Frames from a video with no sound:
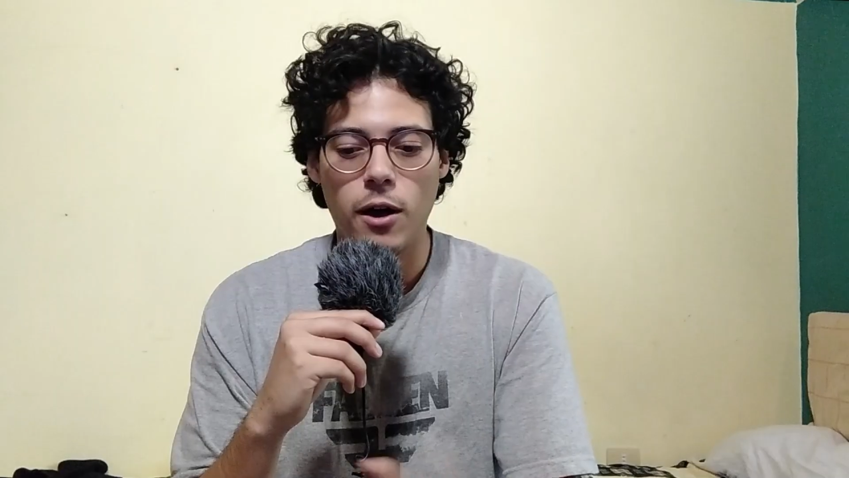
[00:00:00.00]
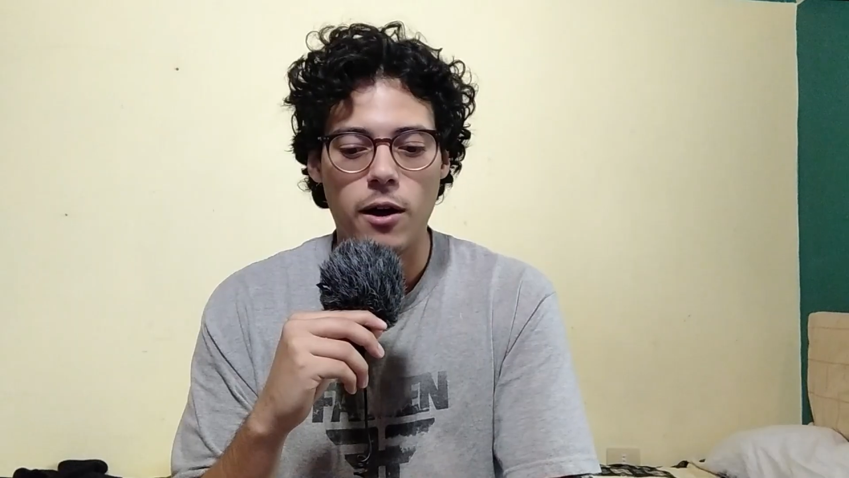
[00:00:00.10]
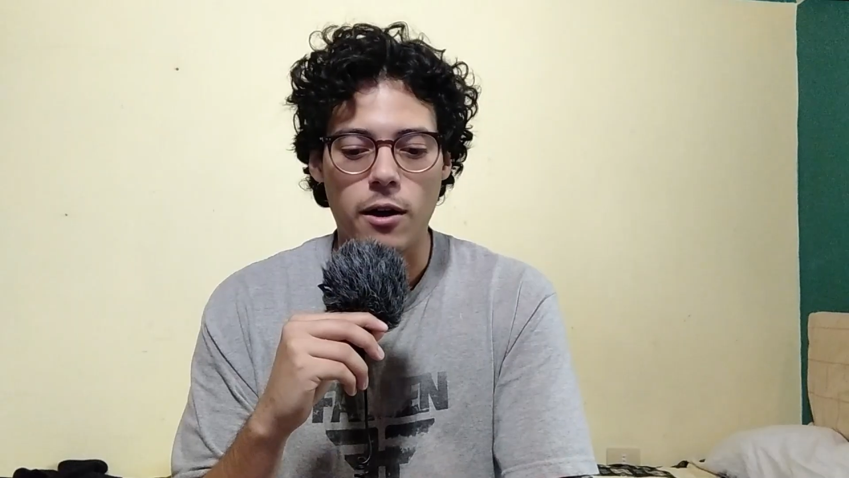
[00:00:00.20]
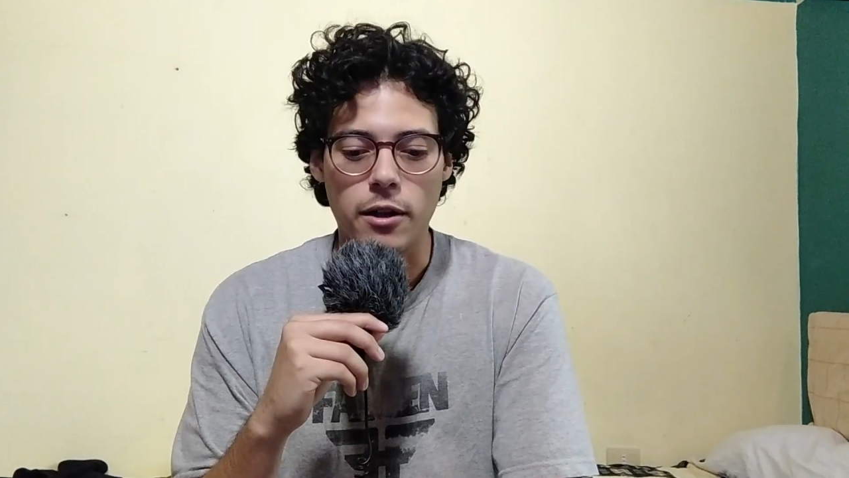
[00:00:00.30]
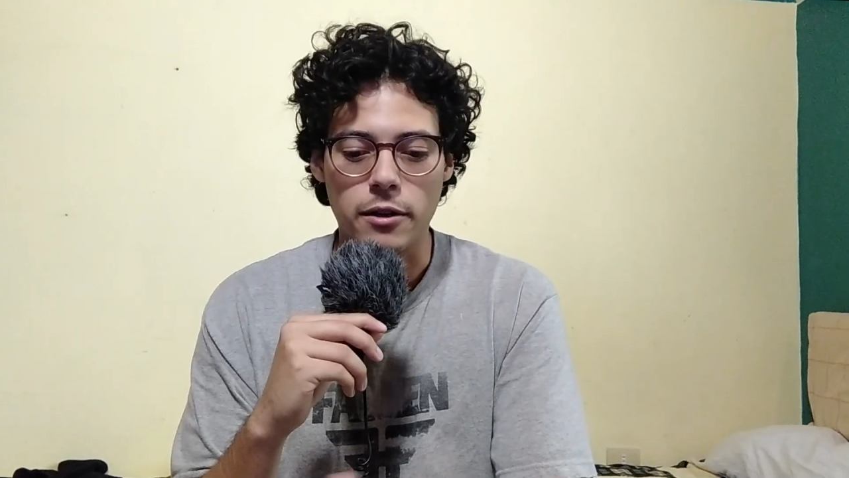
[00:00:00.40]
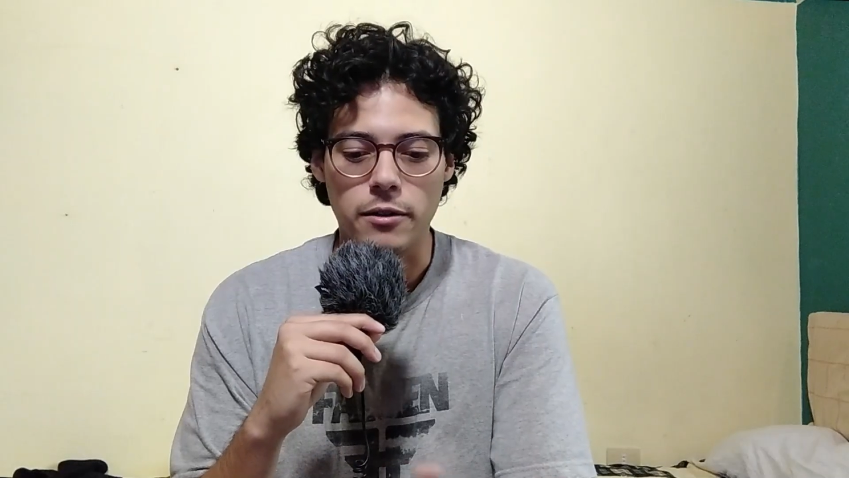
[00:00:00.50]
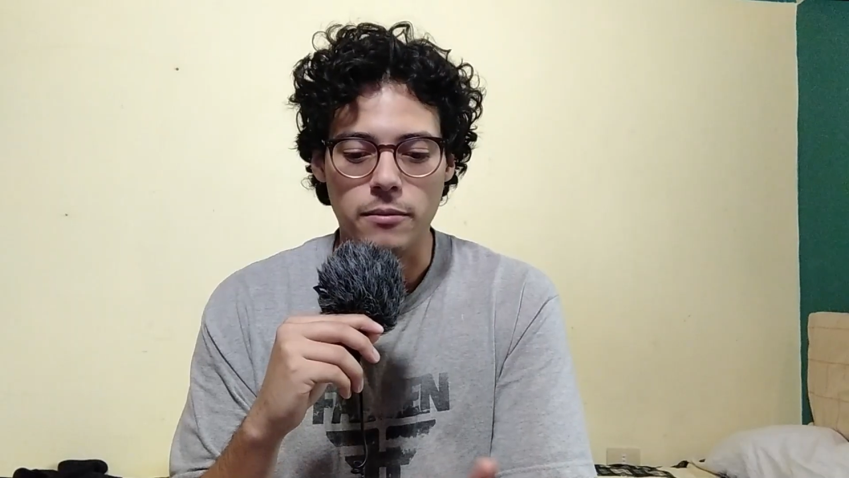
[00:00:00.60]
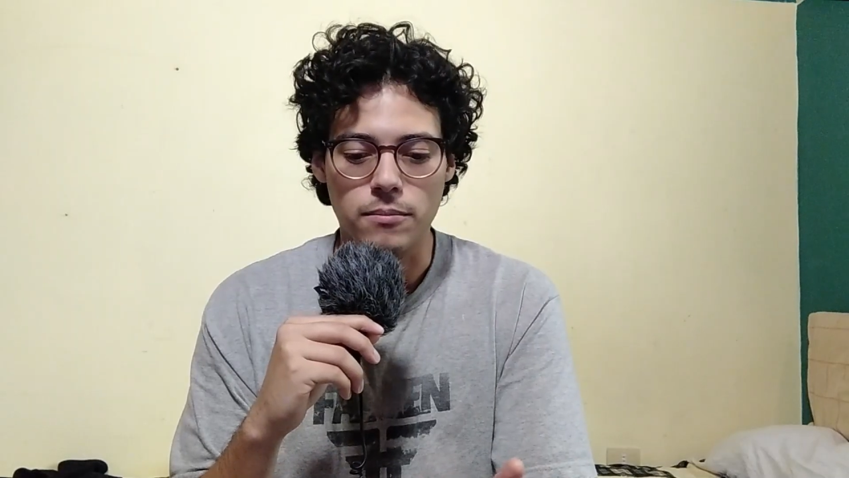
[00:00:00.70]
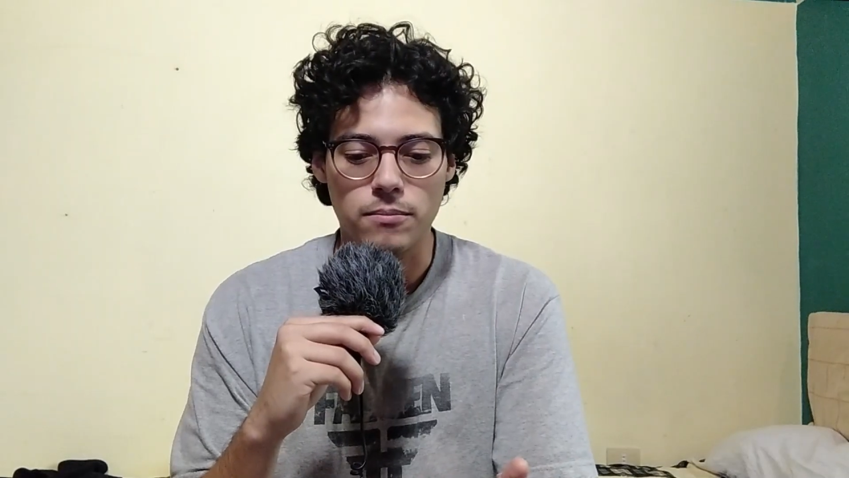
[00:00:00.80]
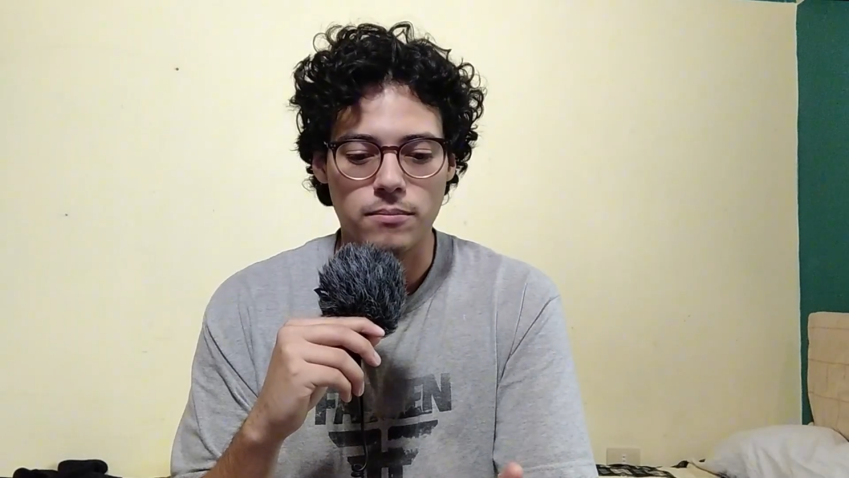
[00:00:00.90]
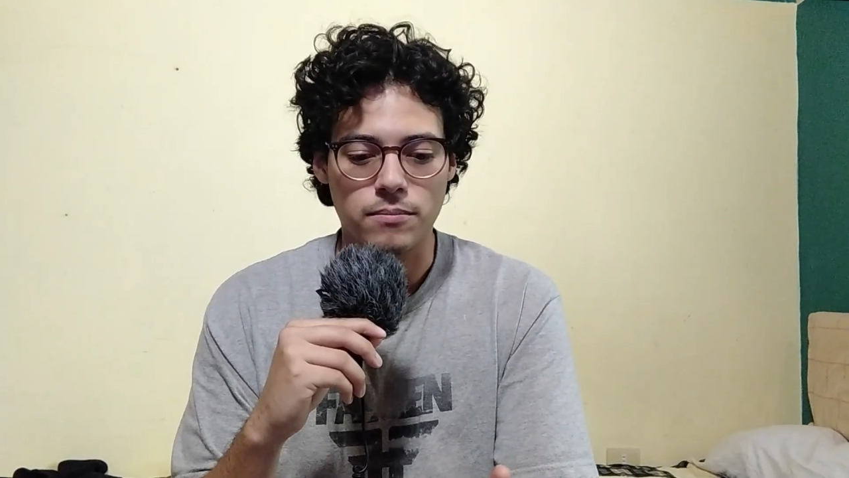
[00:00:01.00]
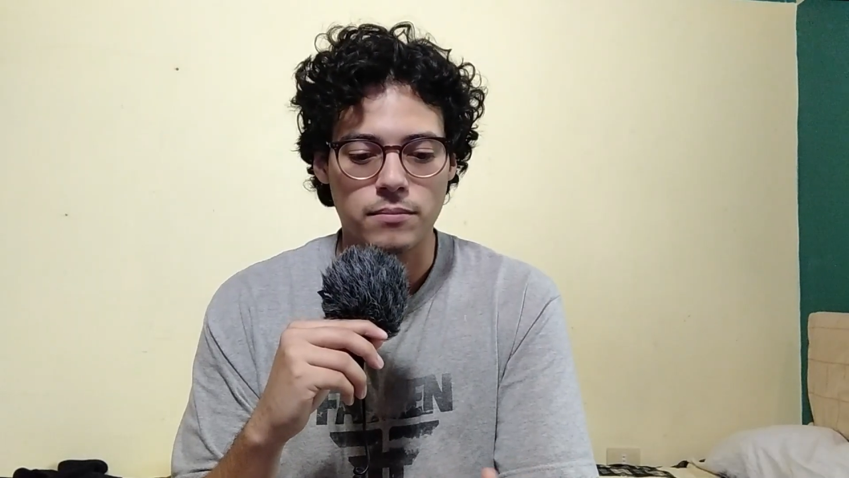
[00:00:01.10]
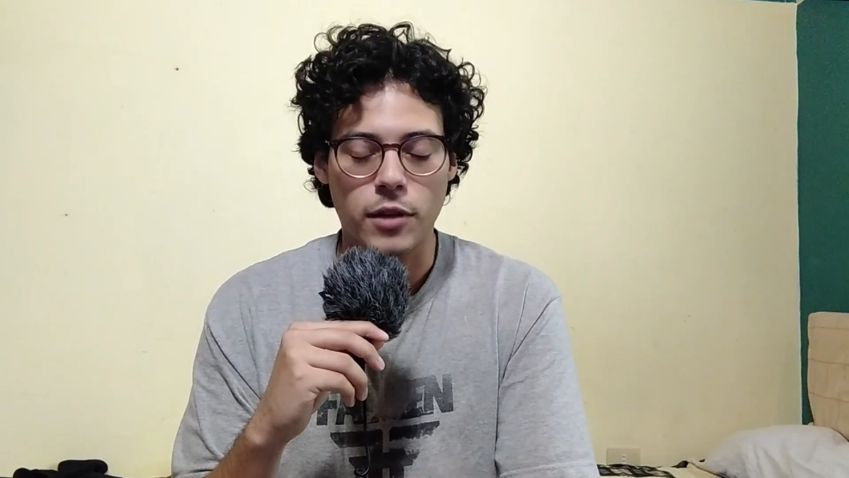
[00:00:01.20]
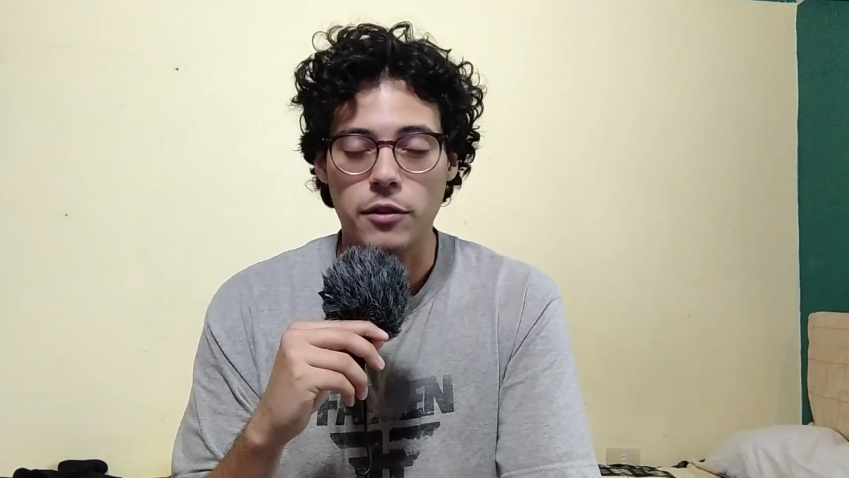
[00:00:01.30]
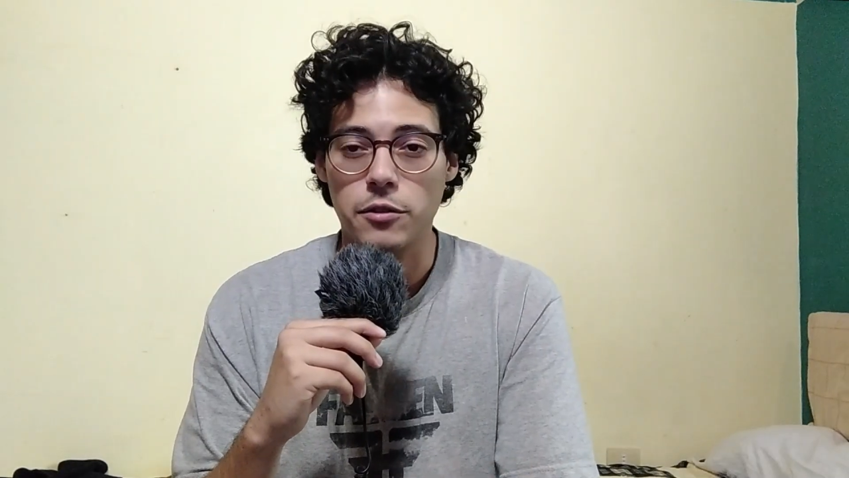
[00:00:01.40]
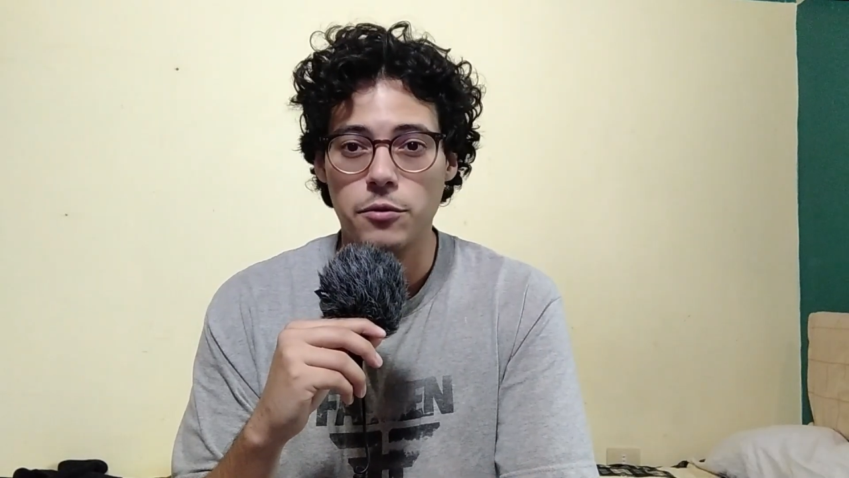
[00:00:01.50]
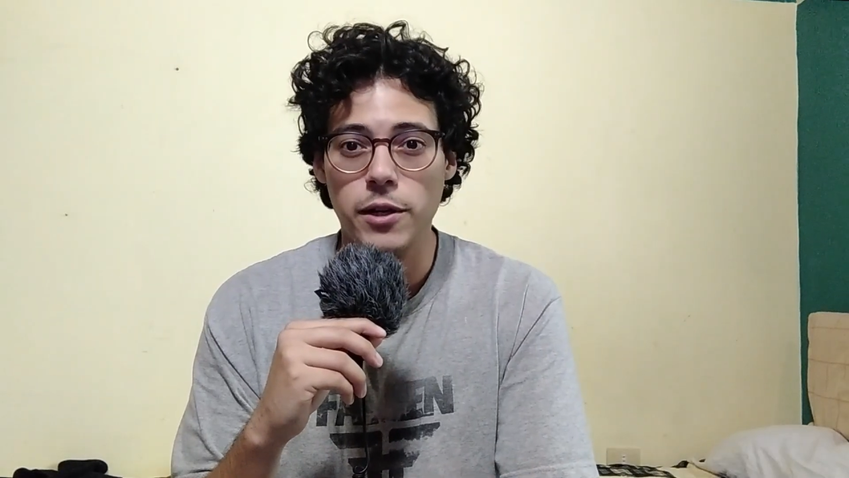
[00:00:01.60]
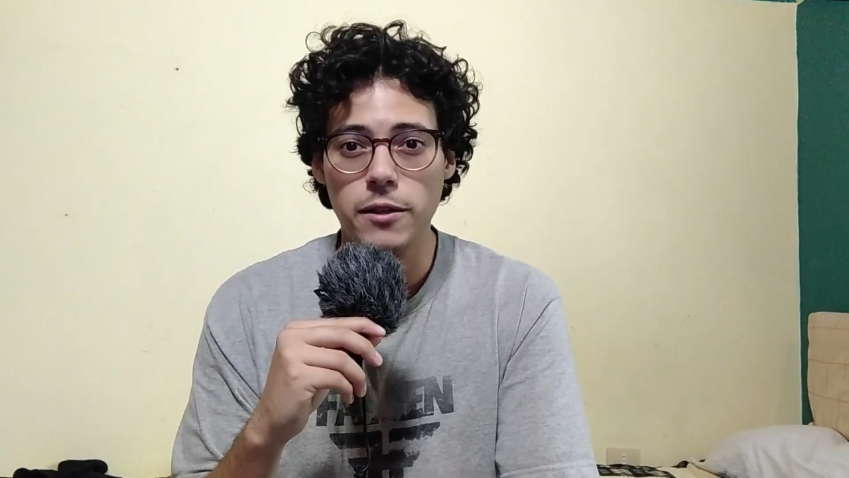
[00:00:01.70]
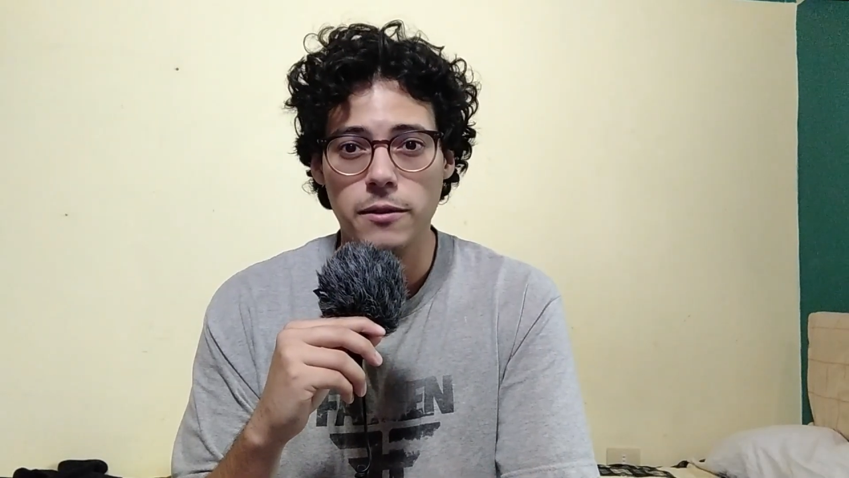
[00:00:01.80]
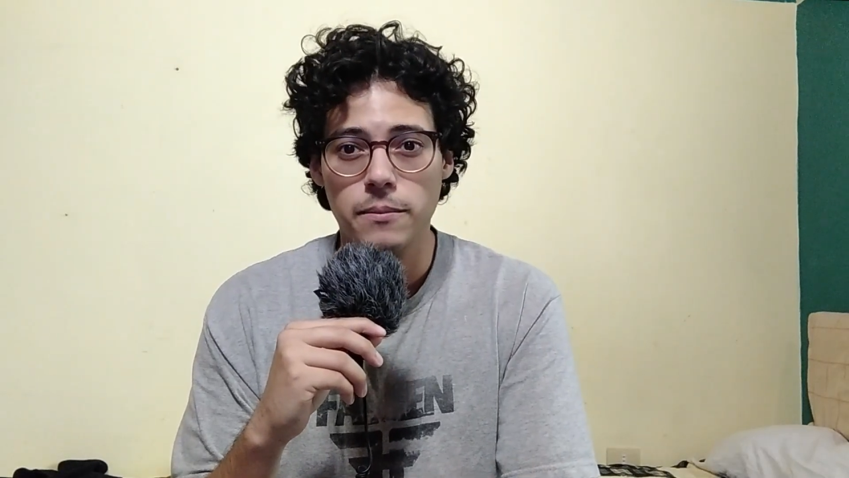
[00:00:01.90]
on the
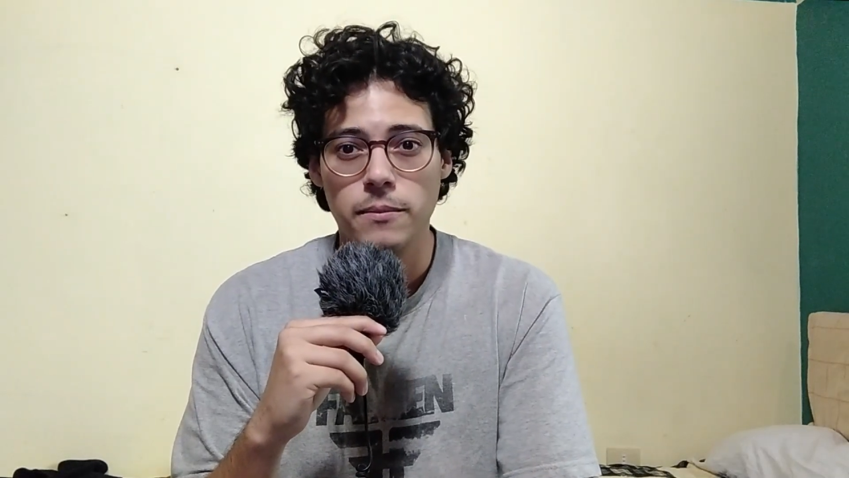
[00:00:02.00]
street